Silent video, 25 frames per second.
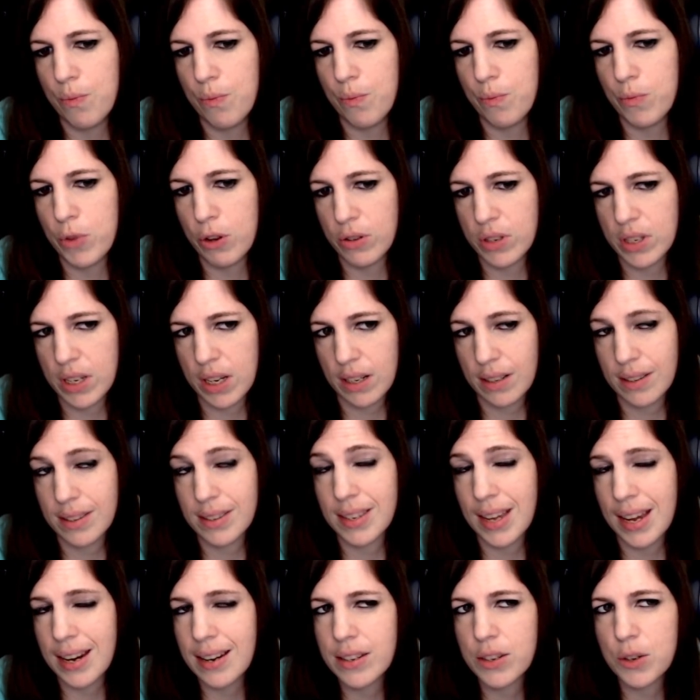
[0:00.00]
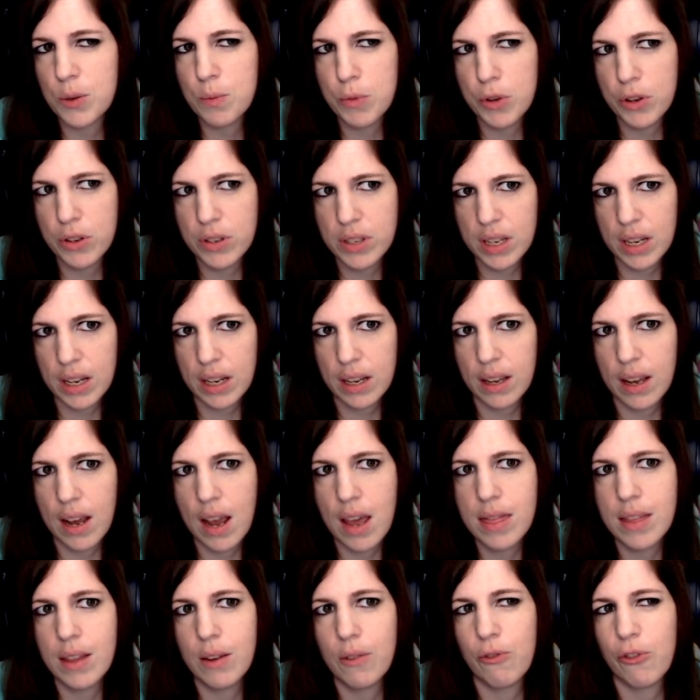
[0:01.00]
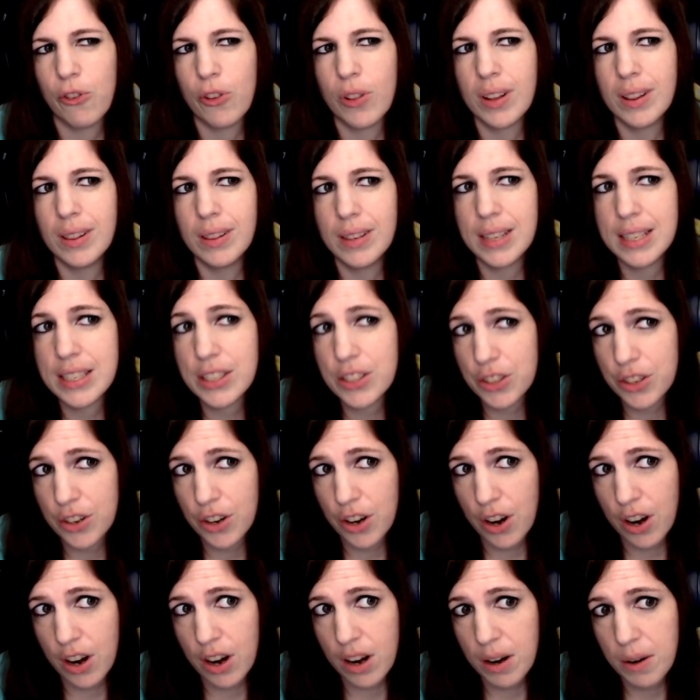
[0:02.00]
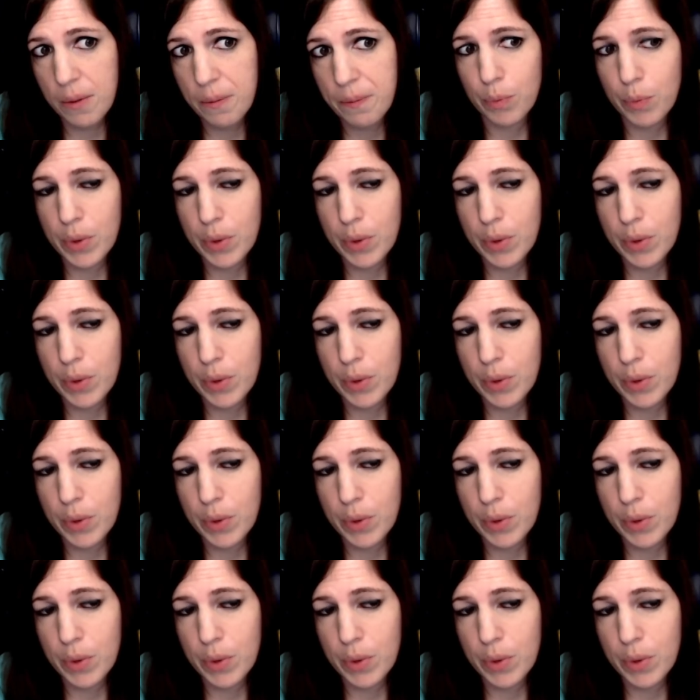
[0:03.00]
music, set it to music, and then for the listener,